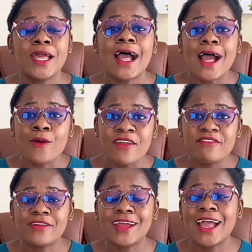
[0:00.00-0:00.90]

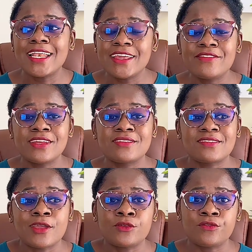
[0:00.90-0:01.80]
However, I live in the
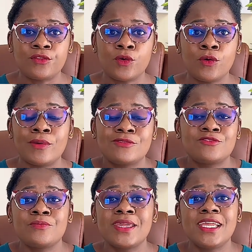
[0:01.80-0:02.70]
second floor, but
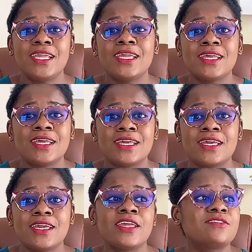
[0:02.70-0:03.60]
to me,
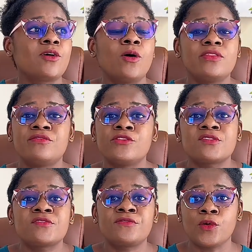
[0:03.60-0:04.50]
it's called the
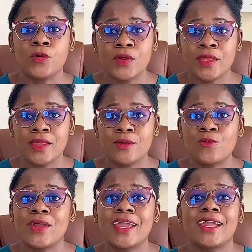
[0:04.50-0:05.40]
first floor
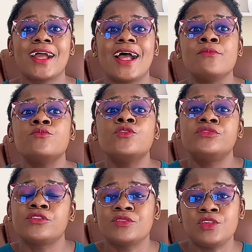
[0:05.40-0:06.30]
where I
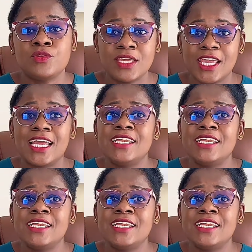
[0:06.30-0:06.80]
moved from the UK.